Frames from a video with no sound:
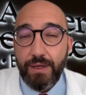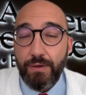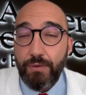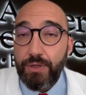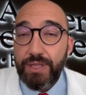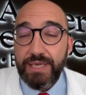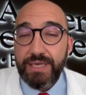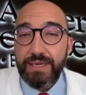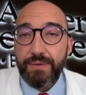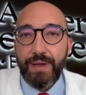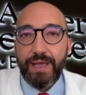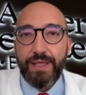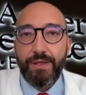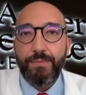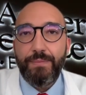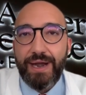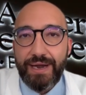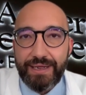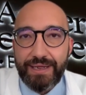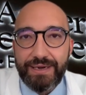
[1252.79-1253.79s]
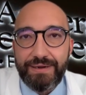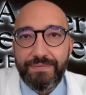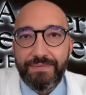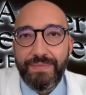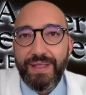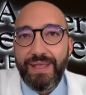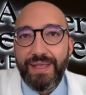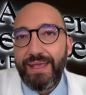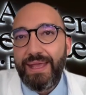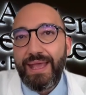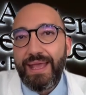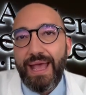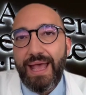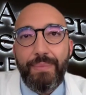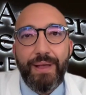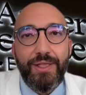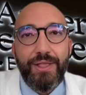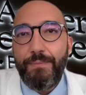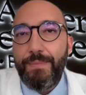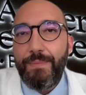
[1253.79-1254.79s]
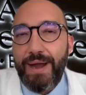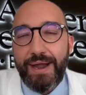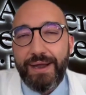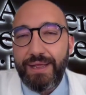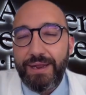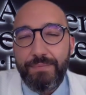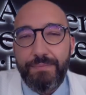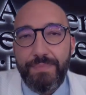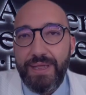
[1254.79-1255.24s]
What is a biomarker? A biomarker